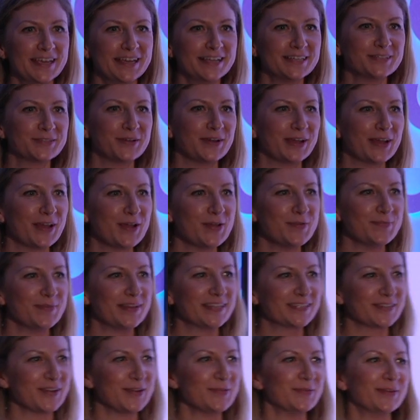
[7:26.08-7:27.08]
So I hope
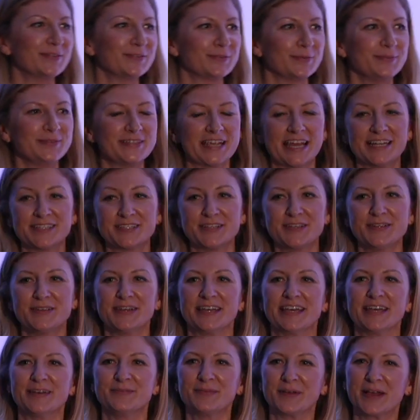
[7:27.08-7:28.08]
there's no one from Jet2
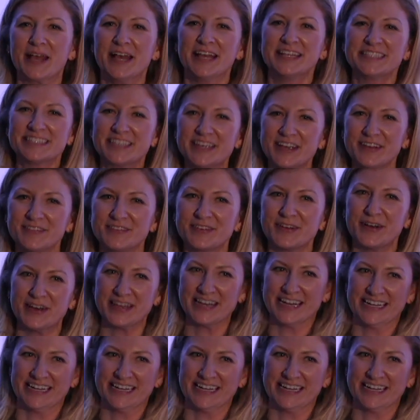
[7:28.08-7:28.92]
here, because I've got an